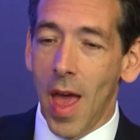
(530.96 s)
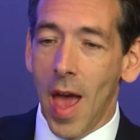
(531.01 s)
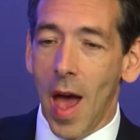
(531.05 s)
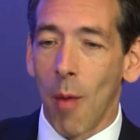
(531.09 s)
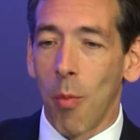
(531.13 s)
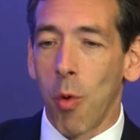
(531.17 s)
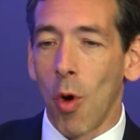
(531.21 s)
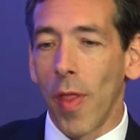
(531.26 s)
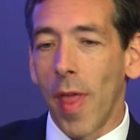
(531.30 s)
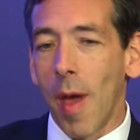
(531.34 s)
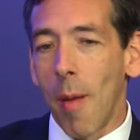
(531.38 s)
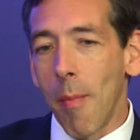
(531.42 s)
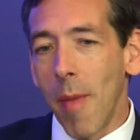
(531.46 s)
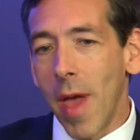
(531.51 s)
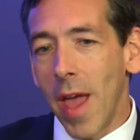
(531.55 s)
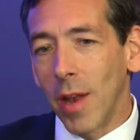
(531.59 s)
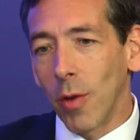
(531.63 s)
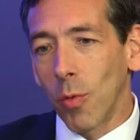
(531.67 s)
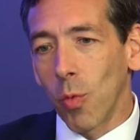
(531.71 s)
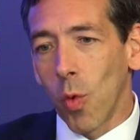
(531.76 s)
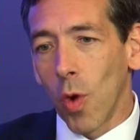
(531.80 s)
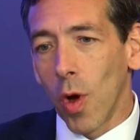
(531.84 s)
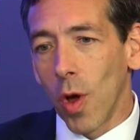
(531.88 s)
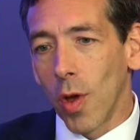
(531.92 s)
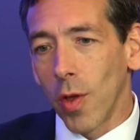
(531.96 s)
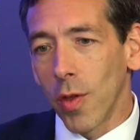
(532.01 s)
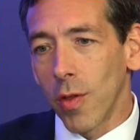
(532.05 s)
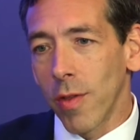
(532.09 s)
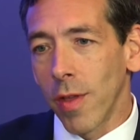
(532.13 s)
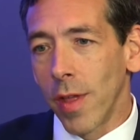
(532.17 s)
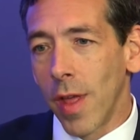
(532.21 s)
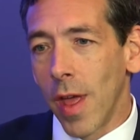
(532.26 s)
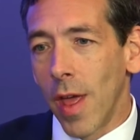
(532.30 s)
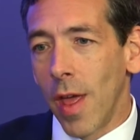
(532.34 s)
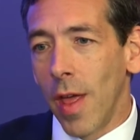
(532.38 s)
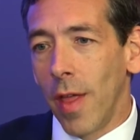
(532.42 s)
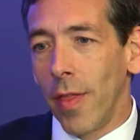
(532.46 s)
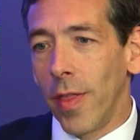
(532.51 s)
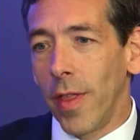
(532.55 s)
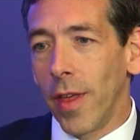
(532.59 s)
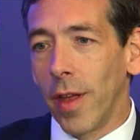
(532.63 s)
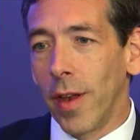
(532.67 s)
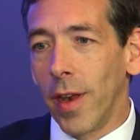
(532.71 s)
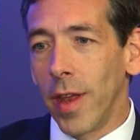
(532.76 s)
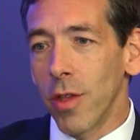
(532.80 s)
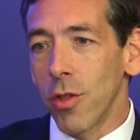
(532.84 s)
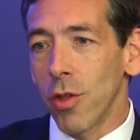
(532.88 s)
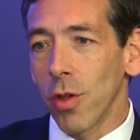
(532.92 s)
And what that meant was
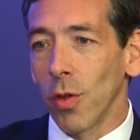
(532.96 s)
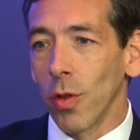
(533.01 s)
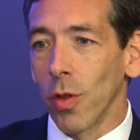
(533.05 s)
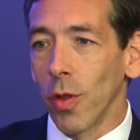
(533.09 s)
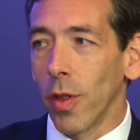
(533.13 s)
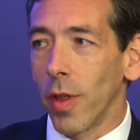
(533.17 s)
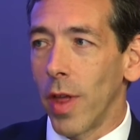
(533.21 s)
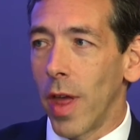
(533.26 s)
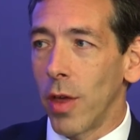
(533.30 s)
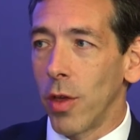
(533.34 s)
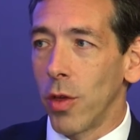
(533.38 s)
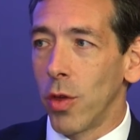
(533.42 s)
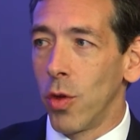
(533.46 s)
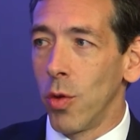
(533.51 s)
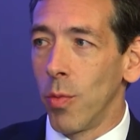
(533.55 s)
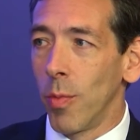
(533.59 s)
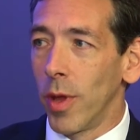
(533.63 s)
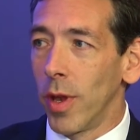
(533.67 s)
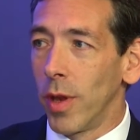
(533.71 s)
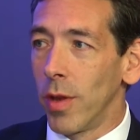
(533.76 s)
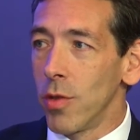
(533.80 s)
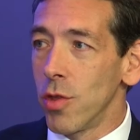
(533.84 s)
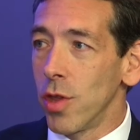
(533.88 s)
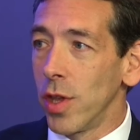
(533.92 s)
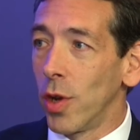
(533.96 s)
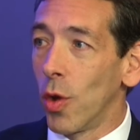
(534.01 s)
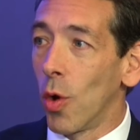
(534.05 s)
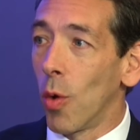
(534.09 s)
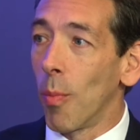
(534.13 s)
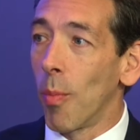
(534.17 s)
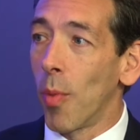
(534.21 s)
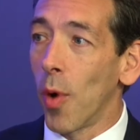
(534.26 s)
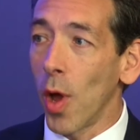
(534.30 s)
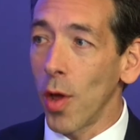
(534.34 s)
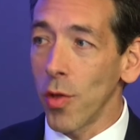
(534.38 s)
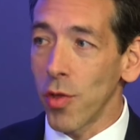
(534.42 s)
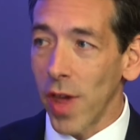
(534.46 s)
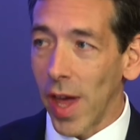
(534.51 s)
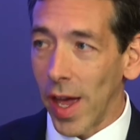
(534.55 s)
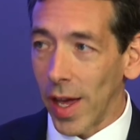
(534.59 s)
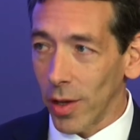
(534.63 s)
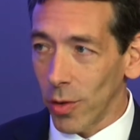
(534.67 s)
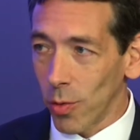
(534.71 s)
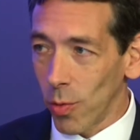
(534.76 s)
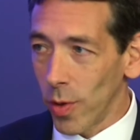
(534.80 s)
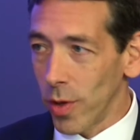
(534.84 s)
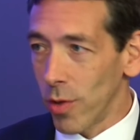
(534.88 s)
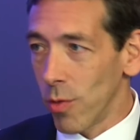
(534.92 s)
the initial Human Genome
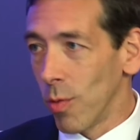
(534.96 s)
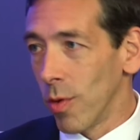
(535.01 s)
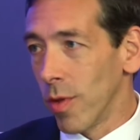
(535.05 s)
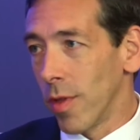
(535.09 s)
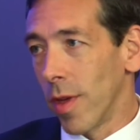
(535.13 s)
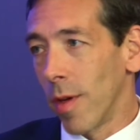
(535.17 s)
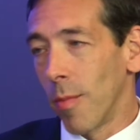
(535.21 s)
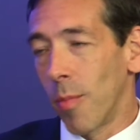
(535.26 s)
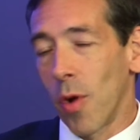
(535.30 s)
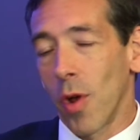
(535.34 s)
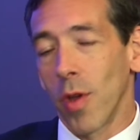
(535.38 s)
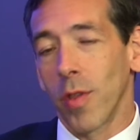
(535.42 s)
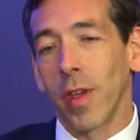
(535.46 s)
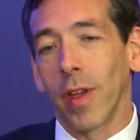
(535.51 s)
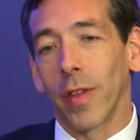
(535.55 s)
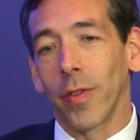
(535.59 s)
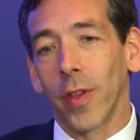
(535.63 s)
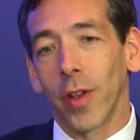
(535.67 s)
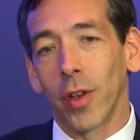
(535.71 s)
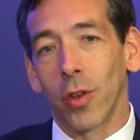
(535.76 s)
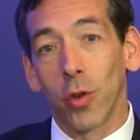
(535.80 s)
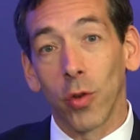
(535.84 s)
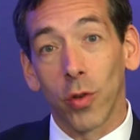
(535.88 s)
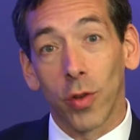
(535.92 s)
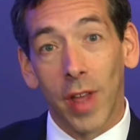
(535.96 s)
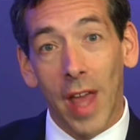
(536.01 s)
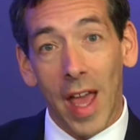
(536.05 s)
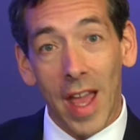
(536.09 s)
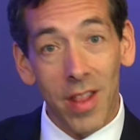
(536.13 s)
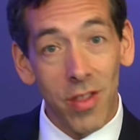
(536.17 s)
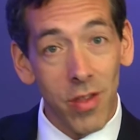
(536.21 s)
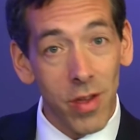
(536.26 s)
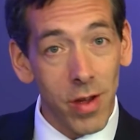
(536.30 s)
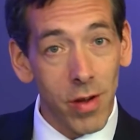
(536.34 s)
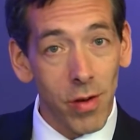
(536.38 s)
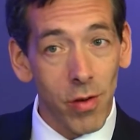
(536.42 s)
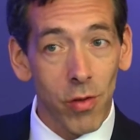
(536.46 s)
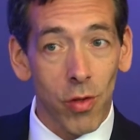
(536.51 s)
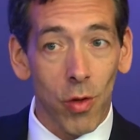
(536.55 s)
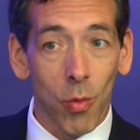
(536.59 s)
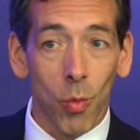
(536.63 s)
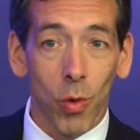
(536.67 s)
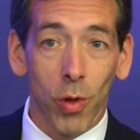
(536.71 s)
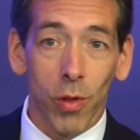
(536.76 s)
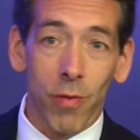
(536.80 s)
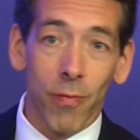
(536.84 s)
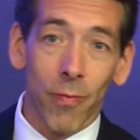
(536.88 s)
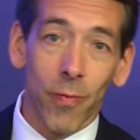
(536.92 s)
Project, which was a project that took 10 years
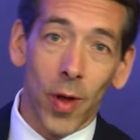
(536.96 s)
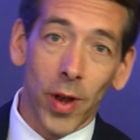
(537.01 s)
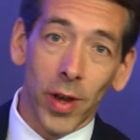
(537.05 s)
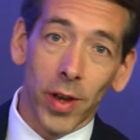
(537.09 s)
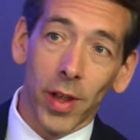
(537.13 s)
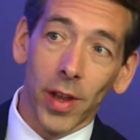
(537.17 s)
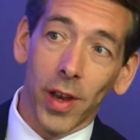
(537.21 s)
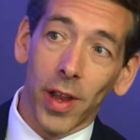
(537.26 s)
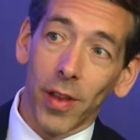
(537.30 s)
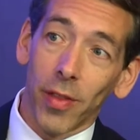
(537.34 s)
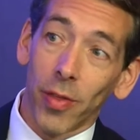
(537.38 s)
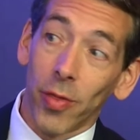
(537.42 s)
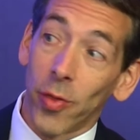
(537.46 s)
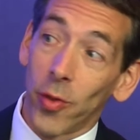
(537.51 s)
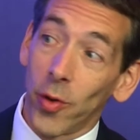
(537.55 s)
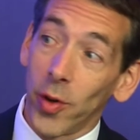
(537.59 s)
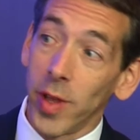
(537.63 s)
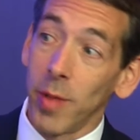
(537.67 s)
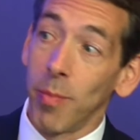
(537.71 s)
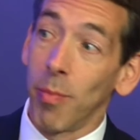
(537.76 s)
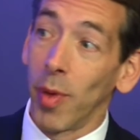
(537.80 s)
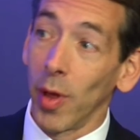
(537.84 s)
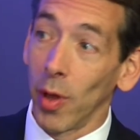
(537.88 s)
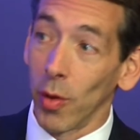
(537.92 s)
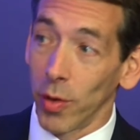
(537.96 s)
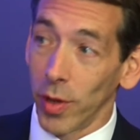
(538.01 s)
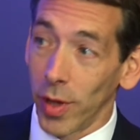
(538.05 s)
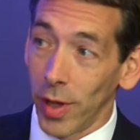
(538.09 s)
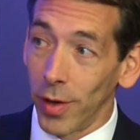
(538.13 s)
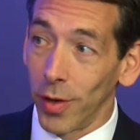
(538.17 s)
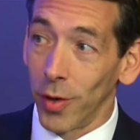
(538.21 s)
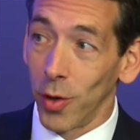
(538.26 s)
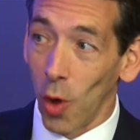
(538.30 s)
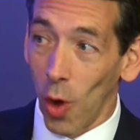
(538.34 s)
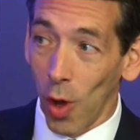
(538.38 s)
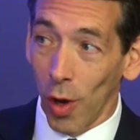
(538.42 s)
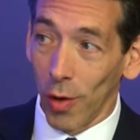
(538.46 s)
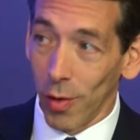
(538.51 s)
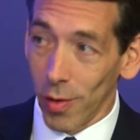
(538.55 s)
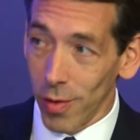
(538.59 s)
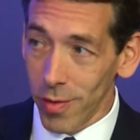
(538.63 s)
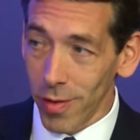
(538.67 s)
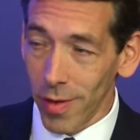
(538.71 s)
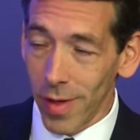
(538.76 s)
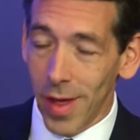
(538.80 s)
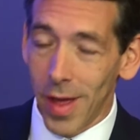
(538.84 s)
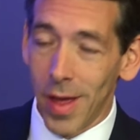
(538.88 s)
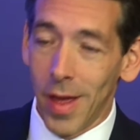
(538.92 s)
and was funded at $3 billion,
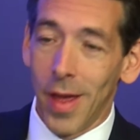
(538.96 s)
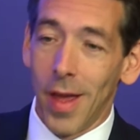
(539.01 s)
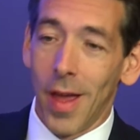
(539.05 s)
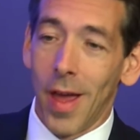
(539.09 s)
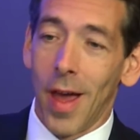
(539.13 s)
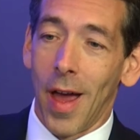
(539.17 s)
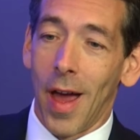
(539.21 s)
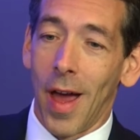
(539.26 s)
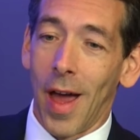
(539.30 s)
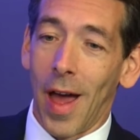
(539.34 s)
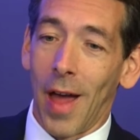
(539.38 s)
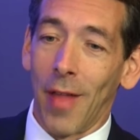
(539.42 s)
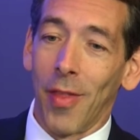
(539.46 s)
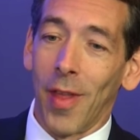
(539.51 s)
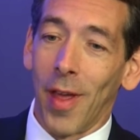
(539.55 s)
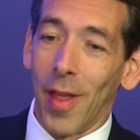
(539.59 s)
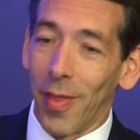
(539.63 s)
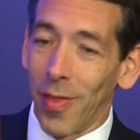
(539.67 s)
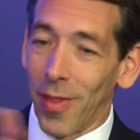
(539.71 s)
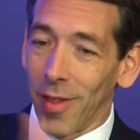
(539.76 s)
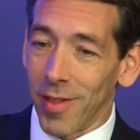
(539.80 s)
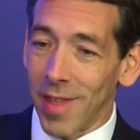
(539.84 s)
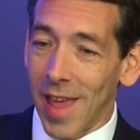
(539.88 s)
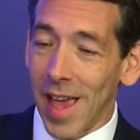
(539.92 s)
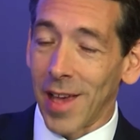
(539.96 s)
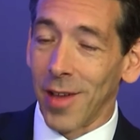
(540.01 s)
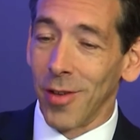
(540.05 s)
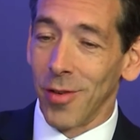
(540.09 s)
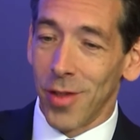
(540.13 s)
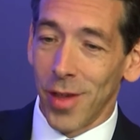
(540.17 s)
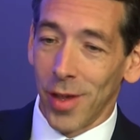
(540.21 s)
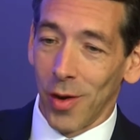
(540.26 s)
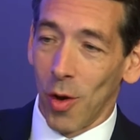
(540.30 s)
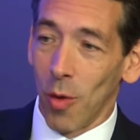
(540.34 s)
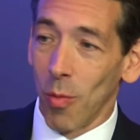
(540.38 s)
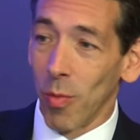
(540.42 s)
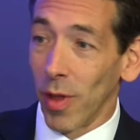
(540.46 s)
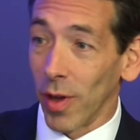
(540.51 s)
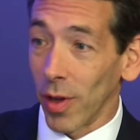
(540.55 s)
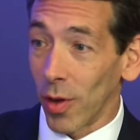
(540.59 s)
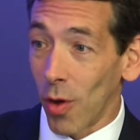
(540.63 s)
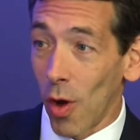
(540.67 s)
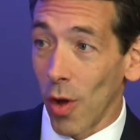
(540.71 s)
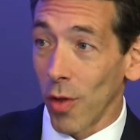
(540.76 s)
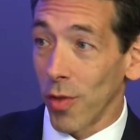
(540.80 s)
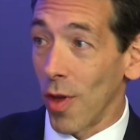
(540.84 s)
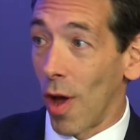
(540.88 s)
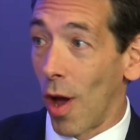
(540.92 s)
and then the second genome that
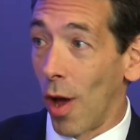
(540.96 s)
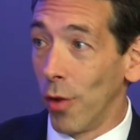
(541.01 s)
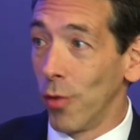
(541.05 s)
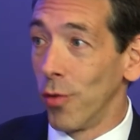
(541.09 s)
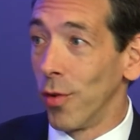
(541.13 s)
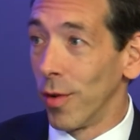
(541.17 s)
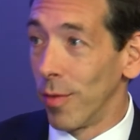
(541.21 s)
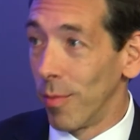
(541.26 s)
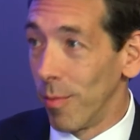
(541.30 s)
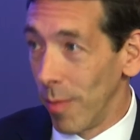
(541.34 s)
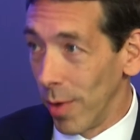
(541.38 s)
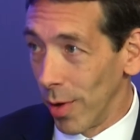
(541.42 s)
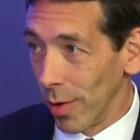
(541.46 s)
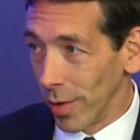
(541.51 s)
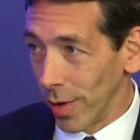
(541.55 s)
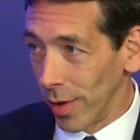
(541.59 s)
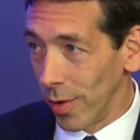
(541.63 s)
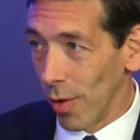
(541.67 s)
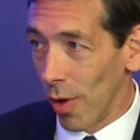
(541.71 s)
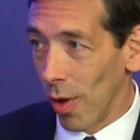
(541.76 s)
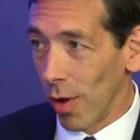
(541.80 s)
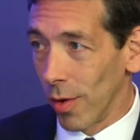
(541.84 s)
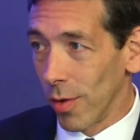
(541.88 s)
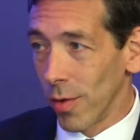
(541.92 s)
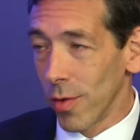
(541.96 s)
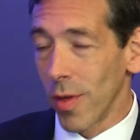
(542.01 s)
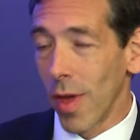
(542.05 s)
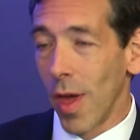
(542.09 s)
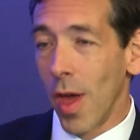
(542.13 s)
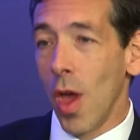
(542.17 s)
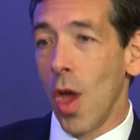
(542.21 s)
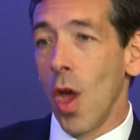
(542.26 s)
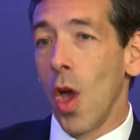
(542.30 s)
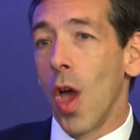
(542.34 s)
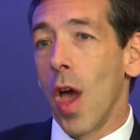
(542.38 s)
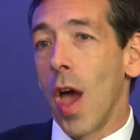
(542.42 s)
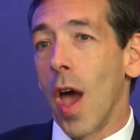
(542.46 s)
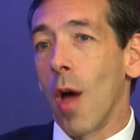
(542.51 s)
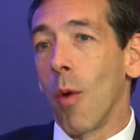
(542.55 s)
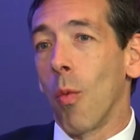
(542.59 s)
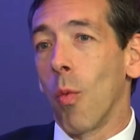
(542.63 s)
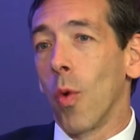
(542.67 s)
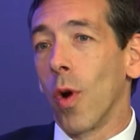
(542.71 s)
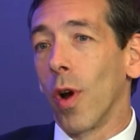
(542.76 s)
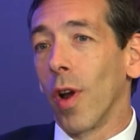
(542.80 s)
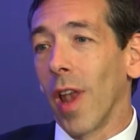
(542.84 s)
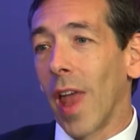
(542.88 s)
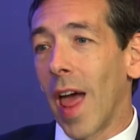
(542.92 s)
cost $100 million,
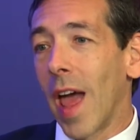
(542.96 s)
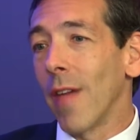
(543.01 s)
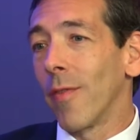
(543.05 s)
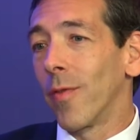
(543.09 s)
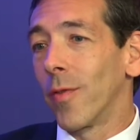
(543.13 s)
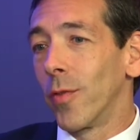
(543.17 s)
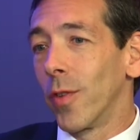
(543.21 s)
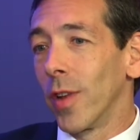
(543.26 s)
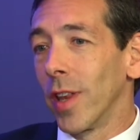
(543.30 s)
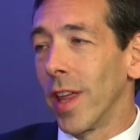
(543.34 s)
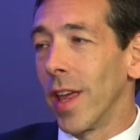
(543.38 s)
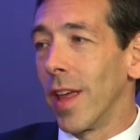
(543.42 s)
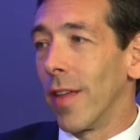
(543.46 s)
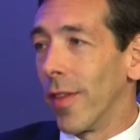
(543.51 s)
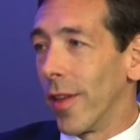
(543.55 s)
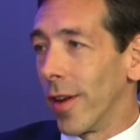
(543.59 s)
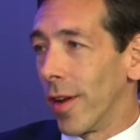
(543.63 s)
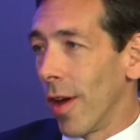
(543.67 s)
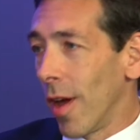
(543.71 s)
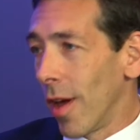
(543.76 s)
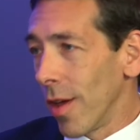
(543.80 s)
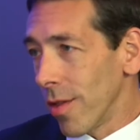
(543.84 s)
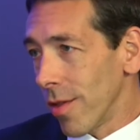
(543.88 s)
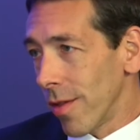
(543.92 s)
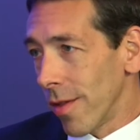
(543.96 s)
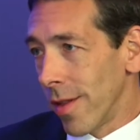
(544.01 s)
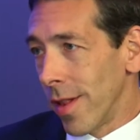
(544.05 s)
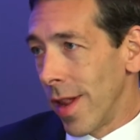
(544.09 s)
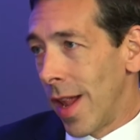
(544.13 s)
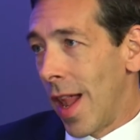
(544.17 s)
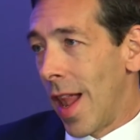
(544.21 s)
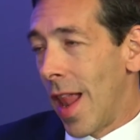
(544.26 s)
were left really in the dust